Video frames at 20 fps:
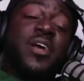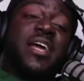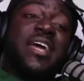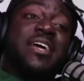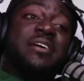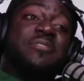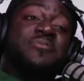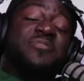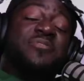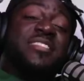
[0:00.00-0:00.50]

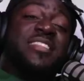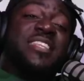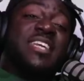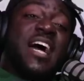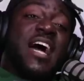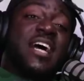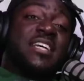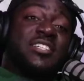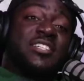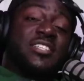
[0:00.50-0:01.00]
If
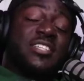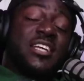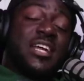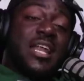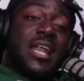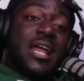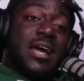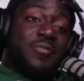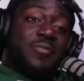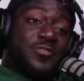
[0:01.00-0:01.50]
that's the
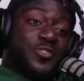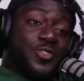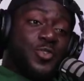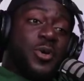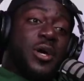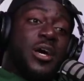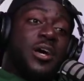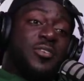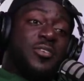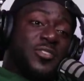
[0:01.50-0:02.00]
lips you
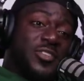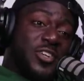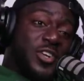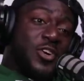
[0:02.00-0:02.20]
have to